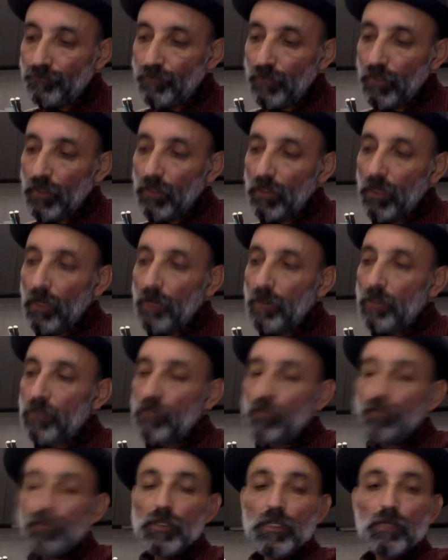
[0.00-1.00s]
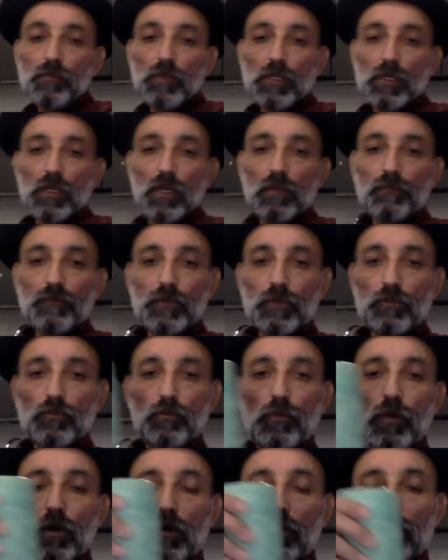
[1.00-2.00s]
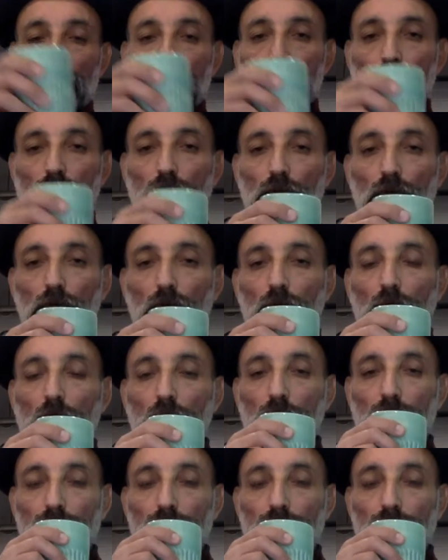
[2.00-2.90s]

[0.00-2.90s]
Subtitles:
and I'm actually meeting my girlfriend tomorrow. So